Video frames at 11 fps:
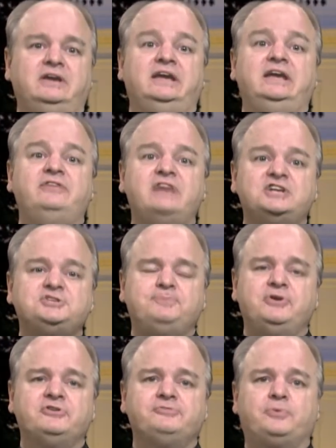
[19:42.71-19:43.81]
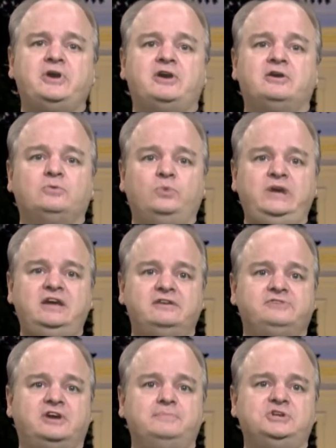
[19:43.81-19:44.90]
In that spirit of prayer, we have
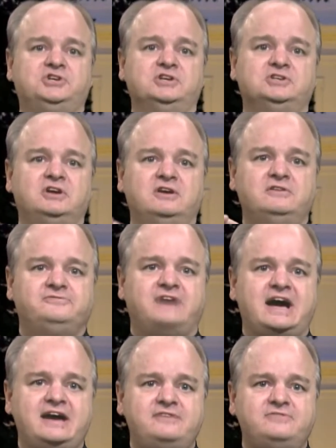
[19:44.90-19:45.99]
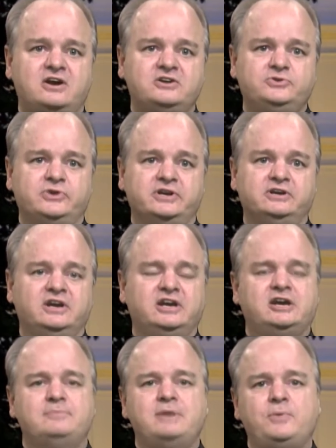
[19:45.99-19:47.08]
commissioned 500
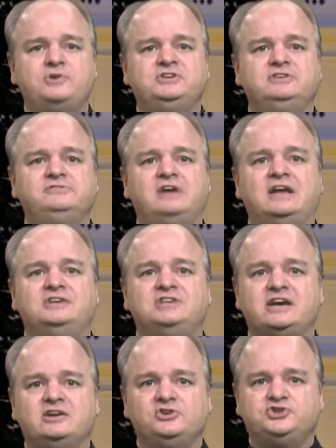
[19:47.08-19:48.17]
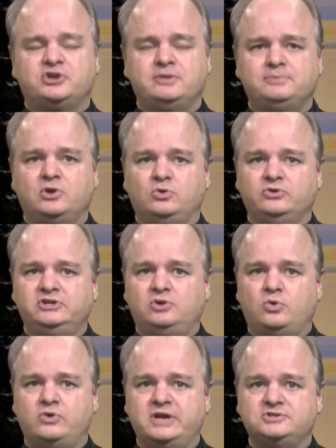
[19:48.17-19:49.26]
commemorative Donald Trump golden
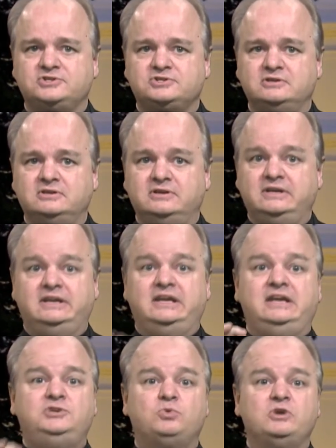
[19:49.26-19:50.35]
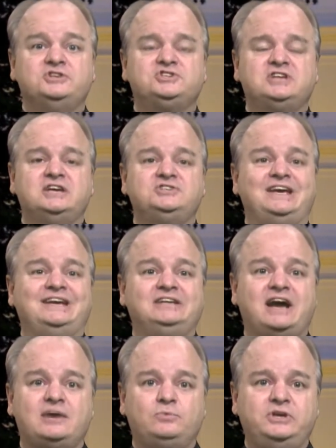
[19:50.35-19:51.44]
coins. Each one says, "In
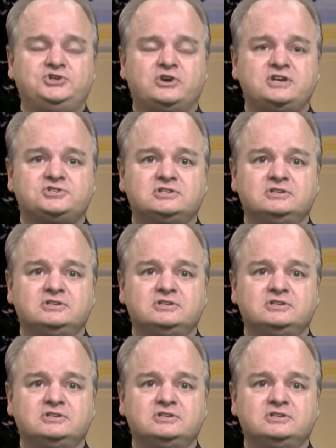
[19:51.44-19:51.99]
God we trust."